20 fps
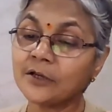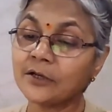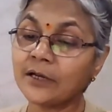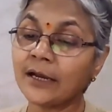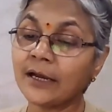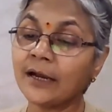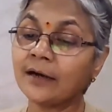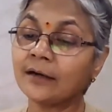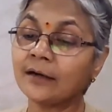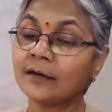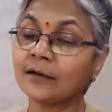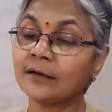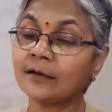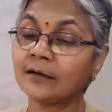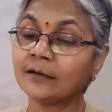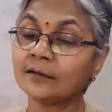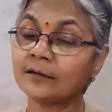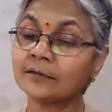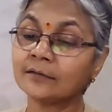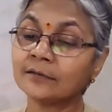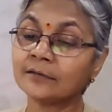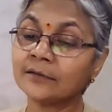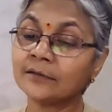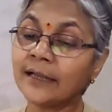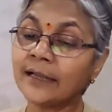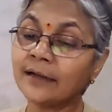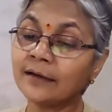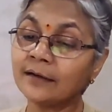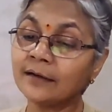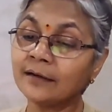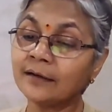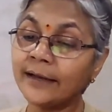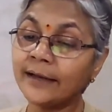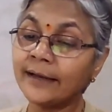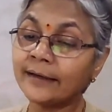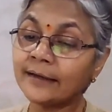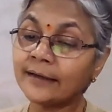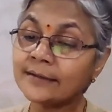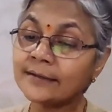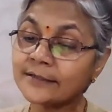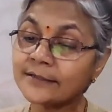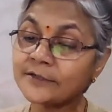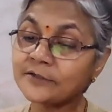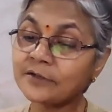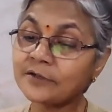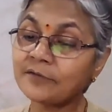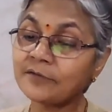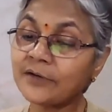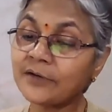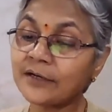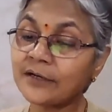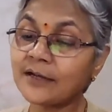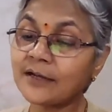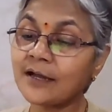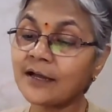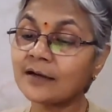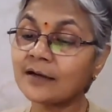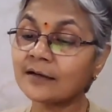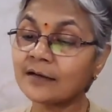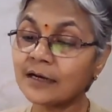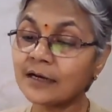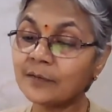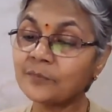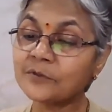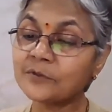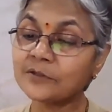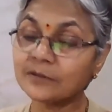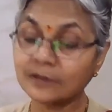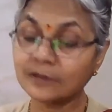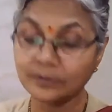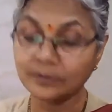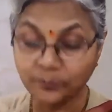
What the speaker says: And then analysis of data comes